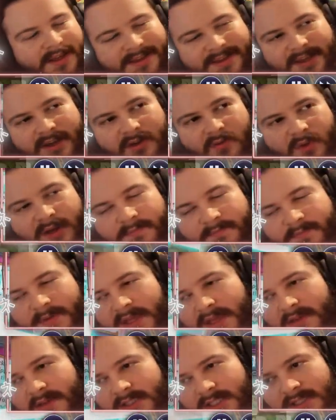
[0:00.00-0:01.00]
So
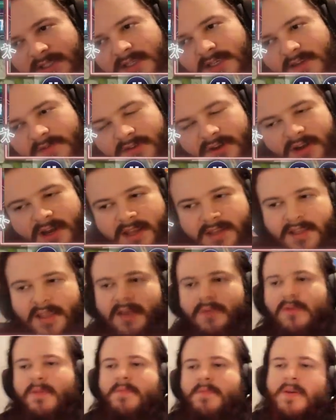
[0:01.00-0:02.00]
just to give you an
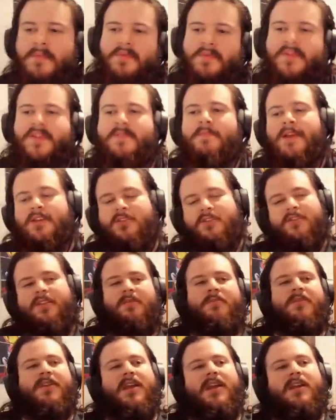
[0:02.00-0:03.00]
idea, when people special summon